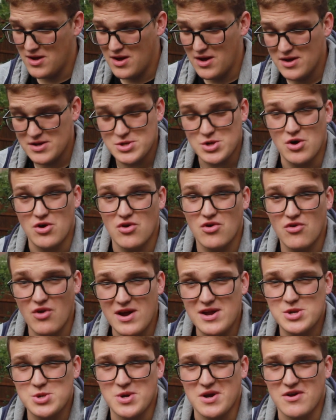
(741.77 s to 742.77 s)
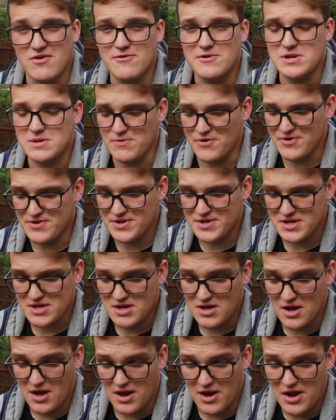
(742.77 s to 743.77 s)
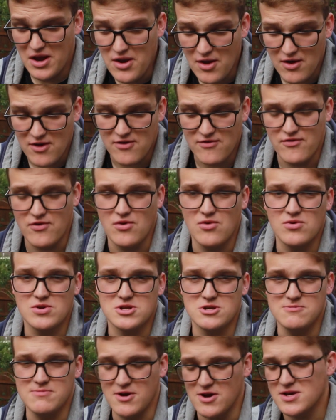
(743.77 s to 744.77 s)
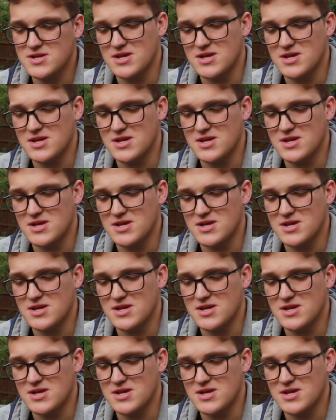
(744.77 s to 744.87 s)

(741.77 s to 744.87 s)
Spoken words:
It's got a great trigger response, nice full auto burst,